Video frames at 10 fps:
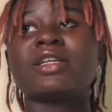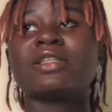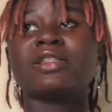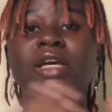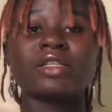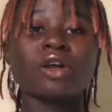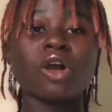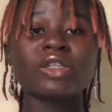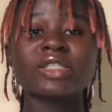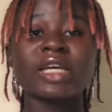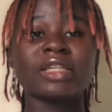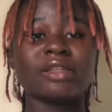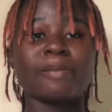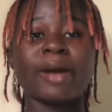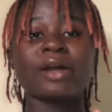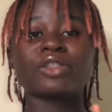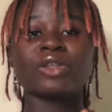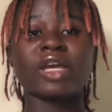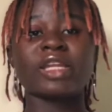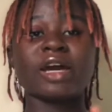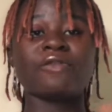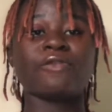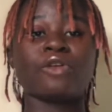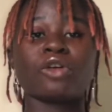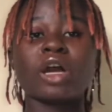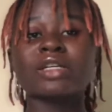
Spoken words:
they all stayed in the bank together for